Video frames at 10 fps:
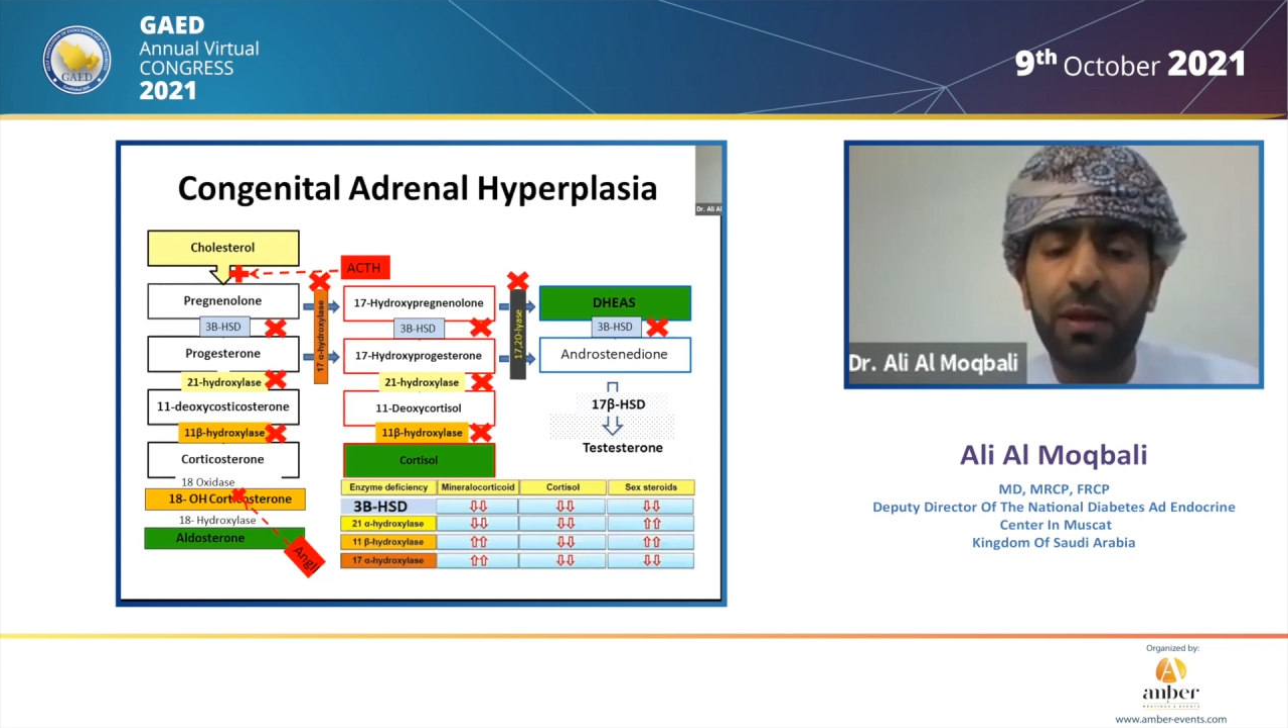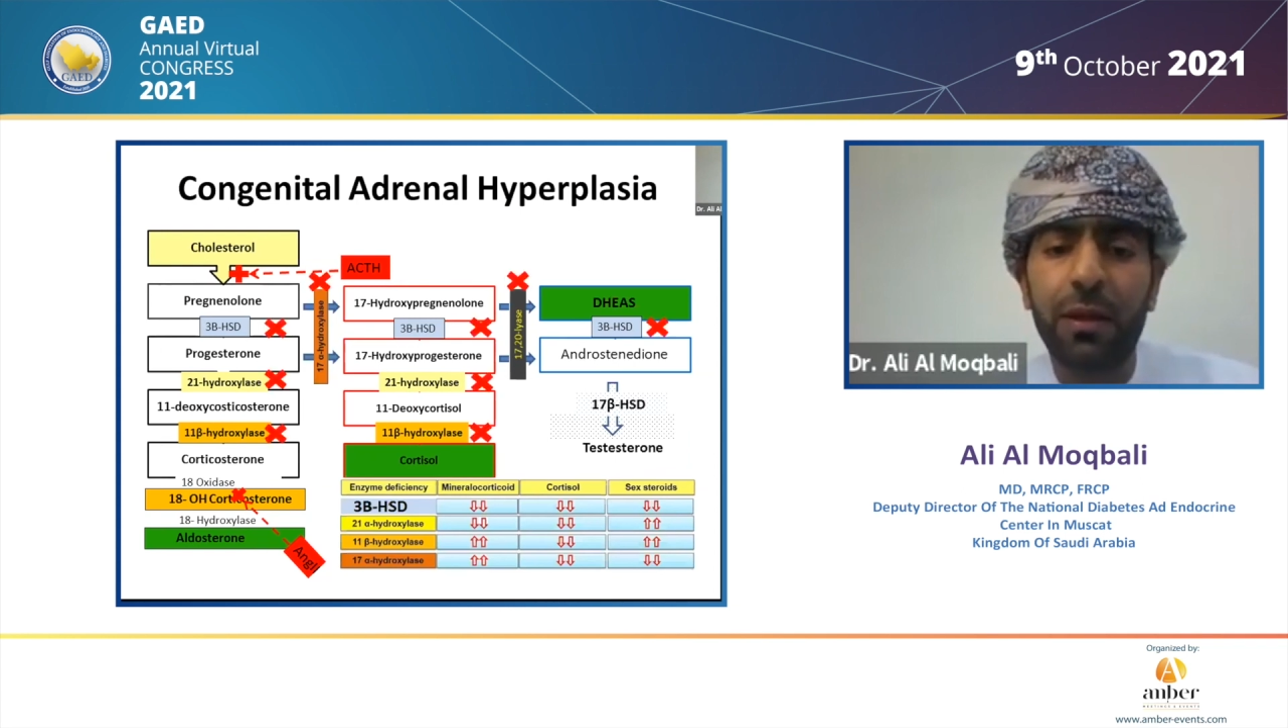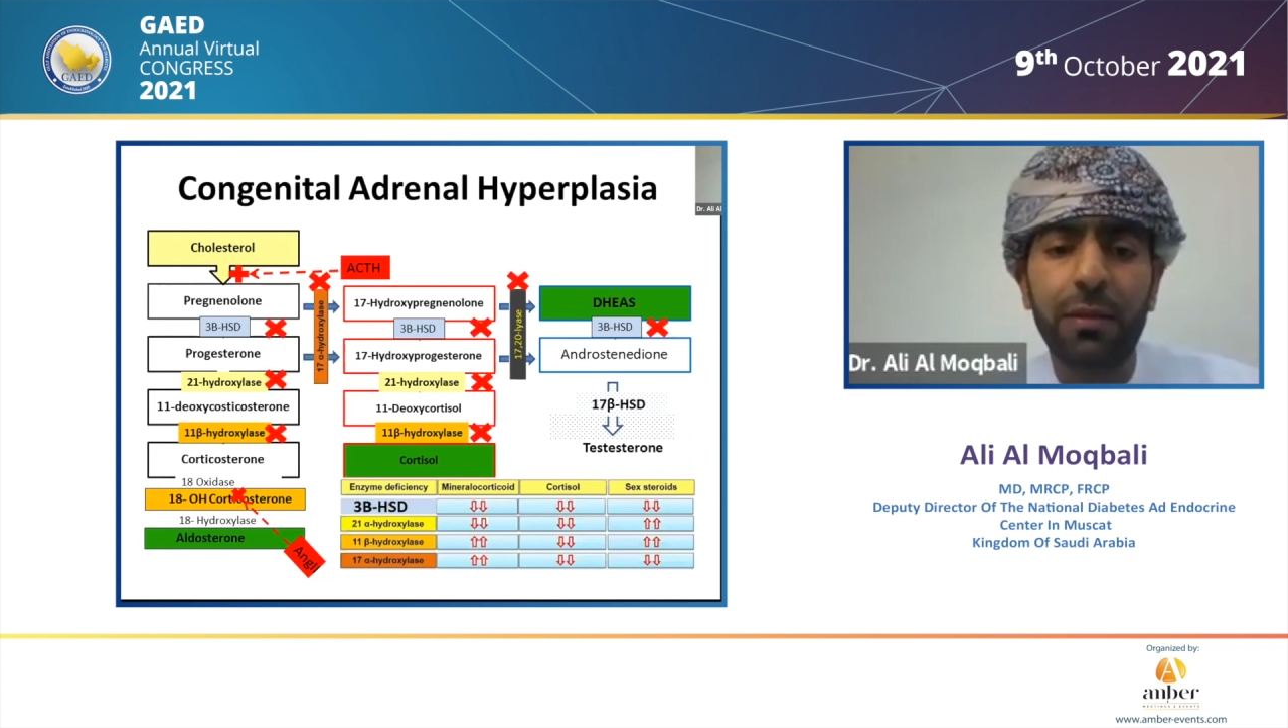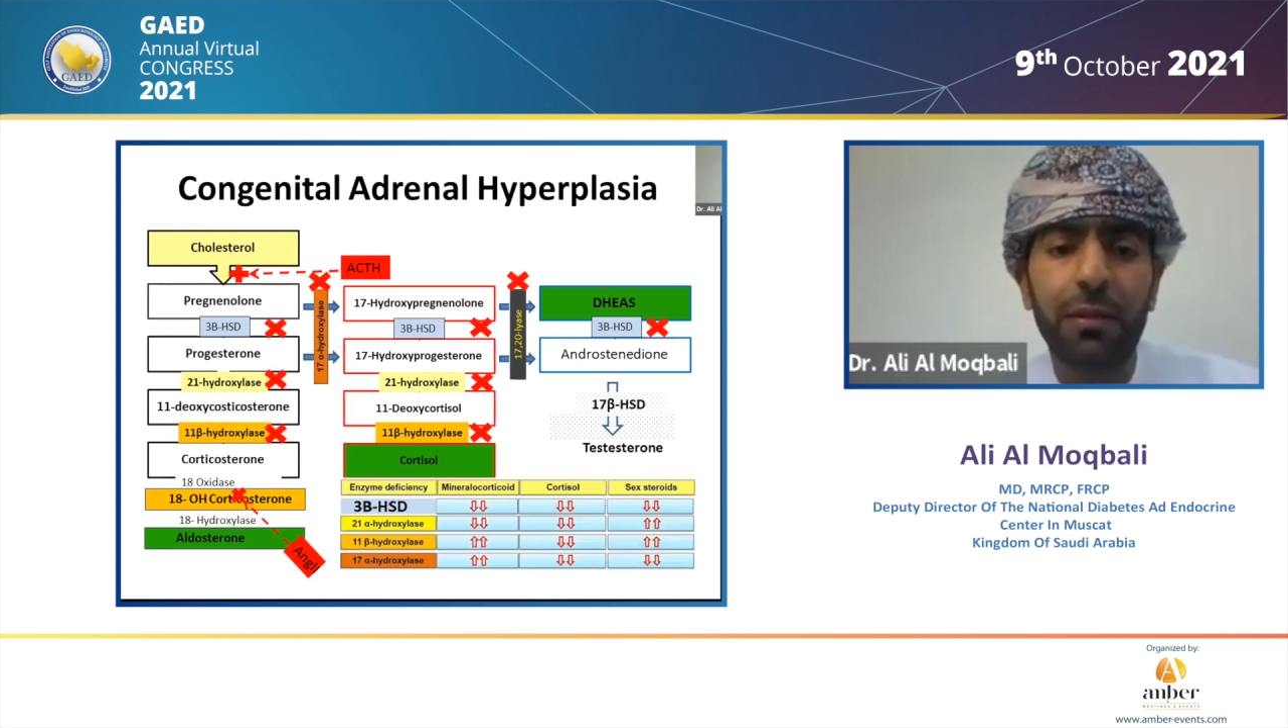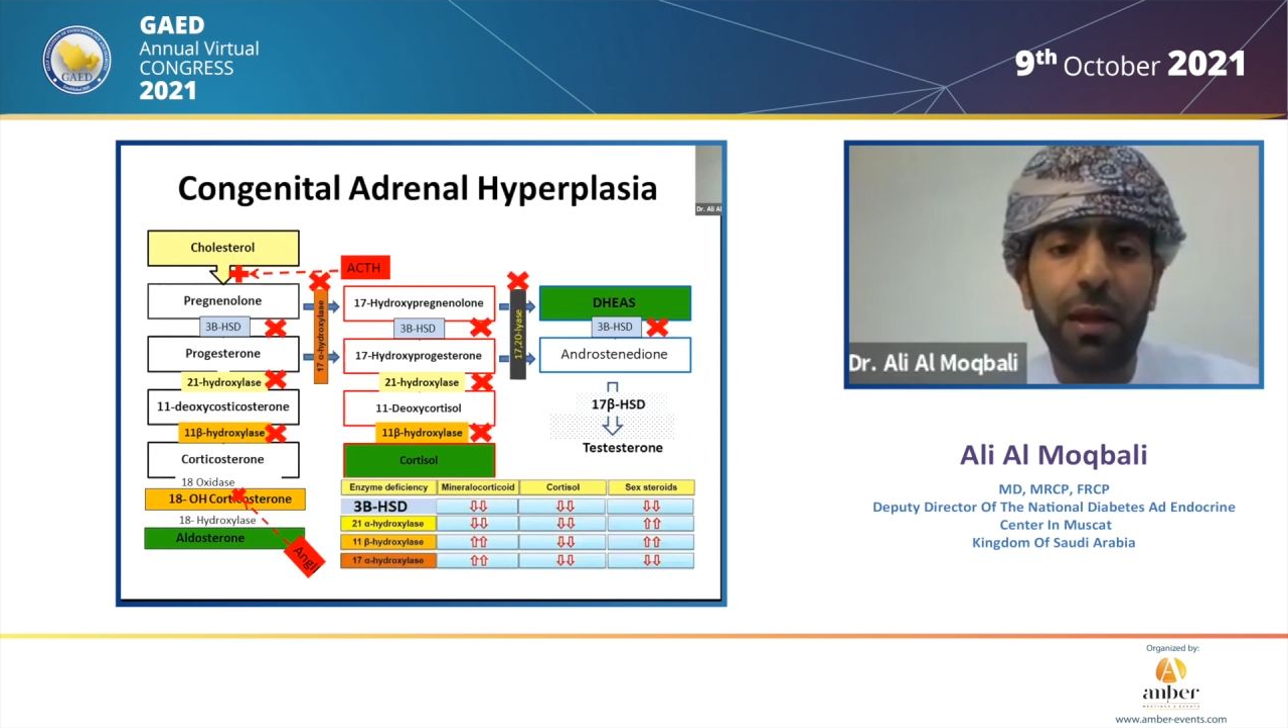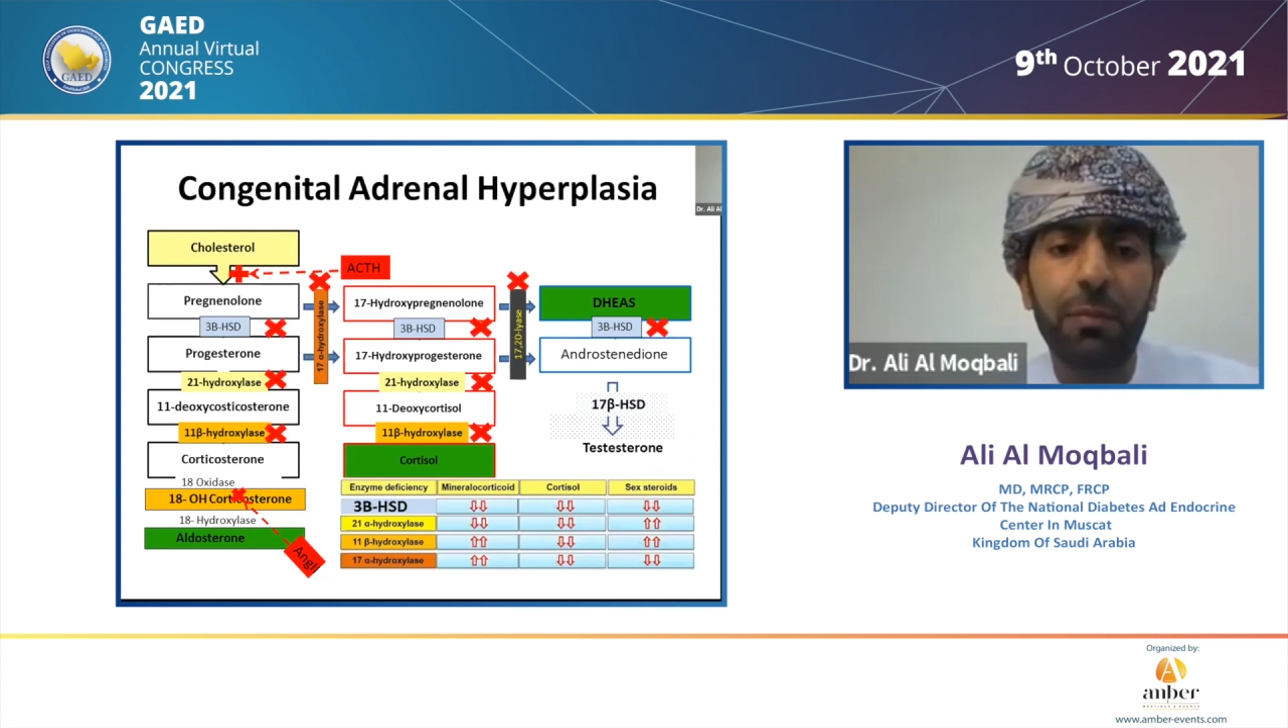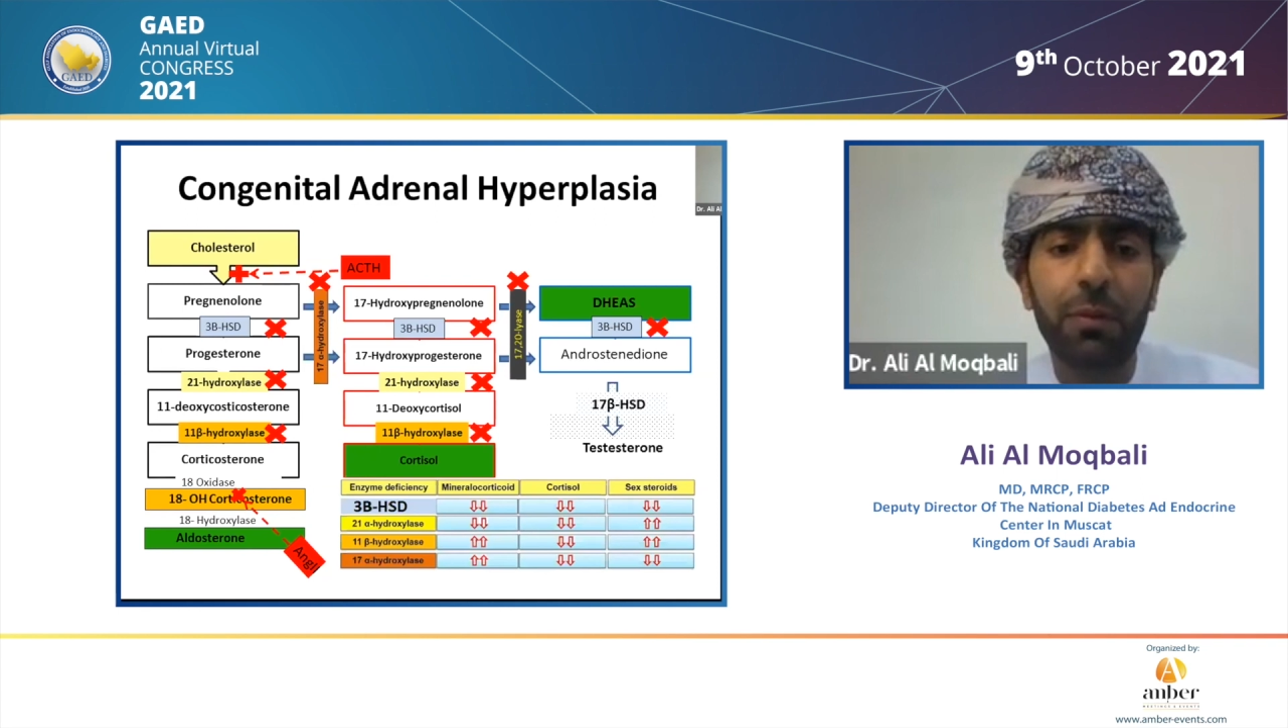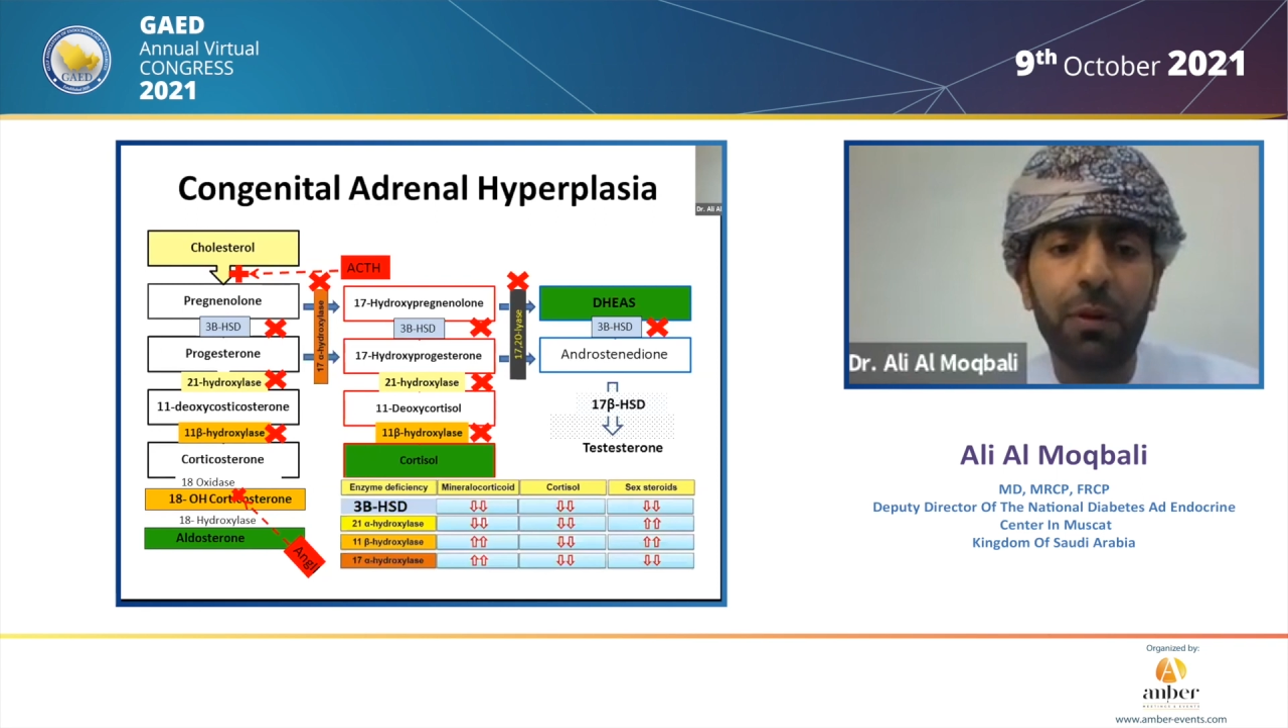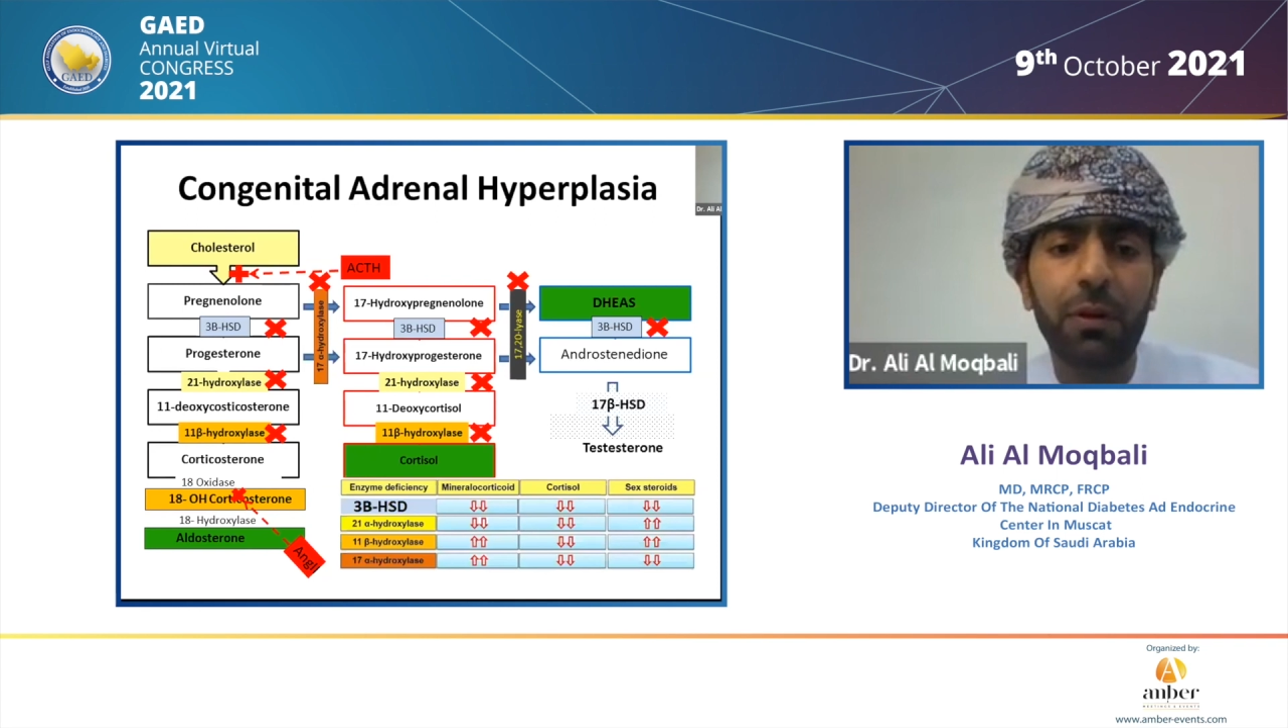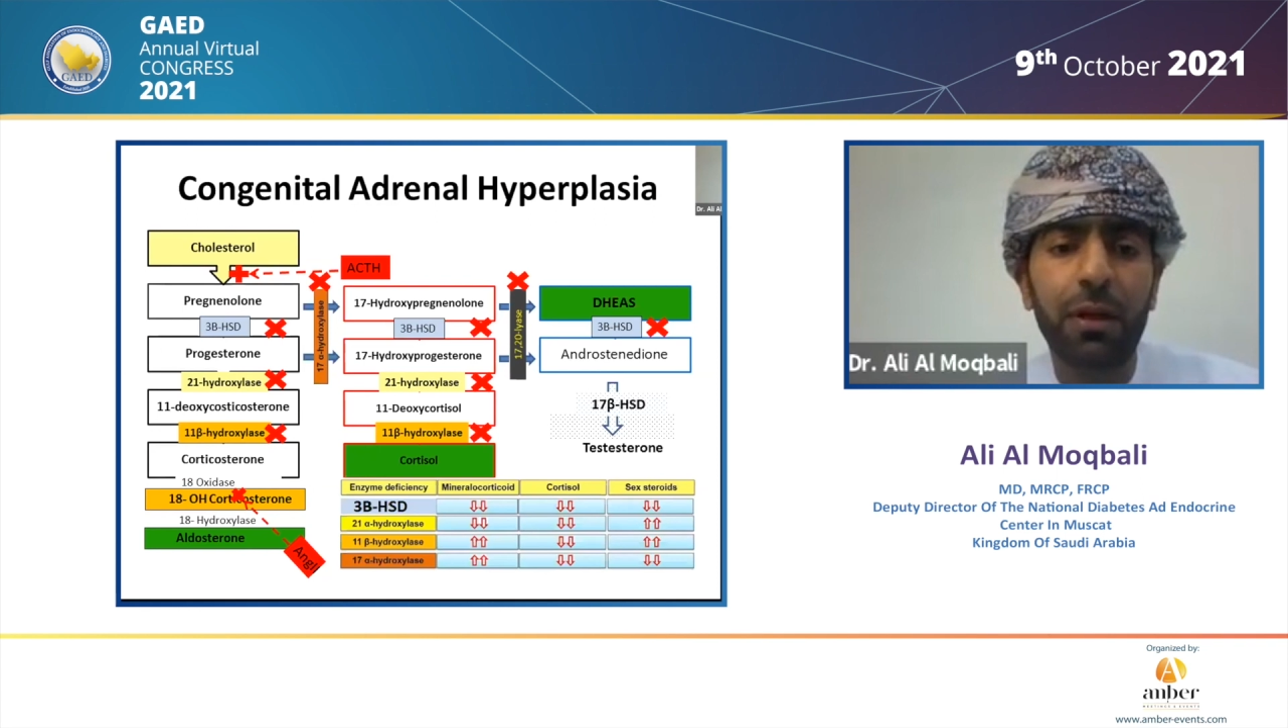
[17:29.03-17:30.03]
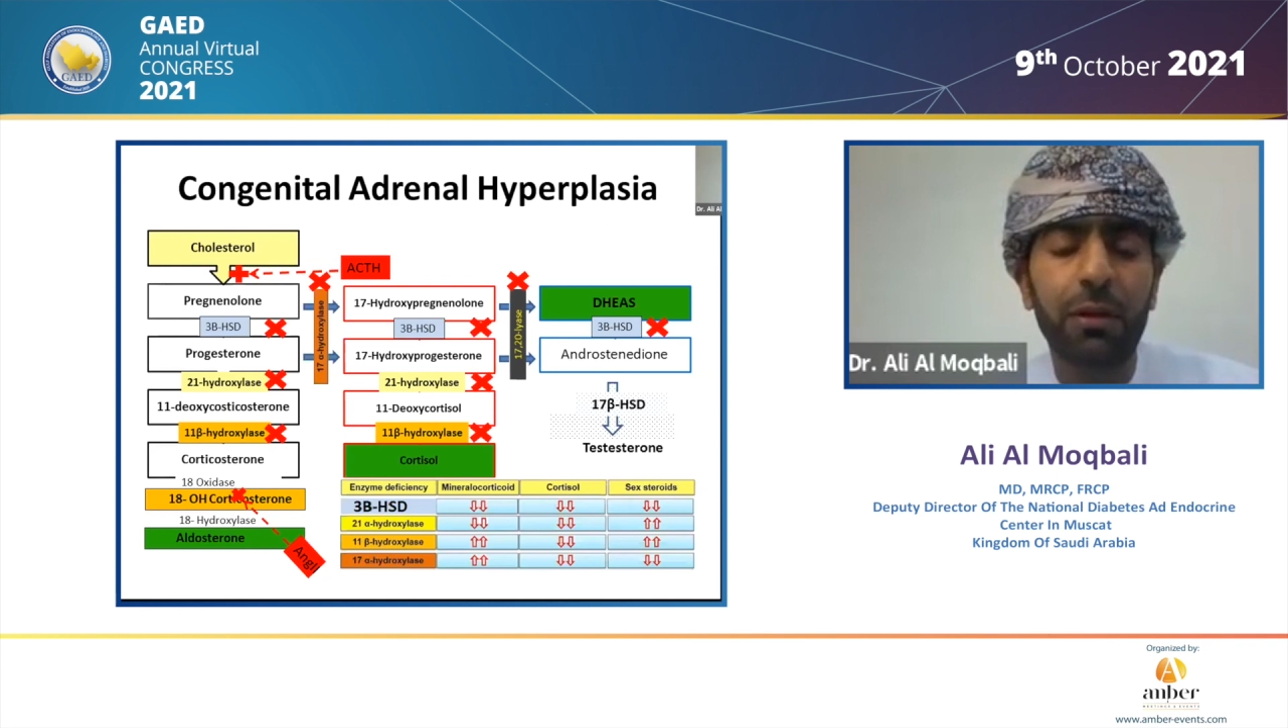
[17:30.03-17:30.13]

And a block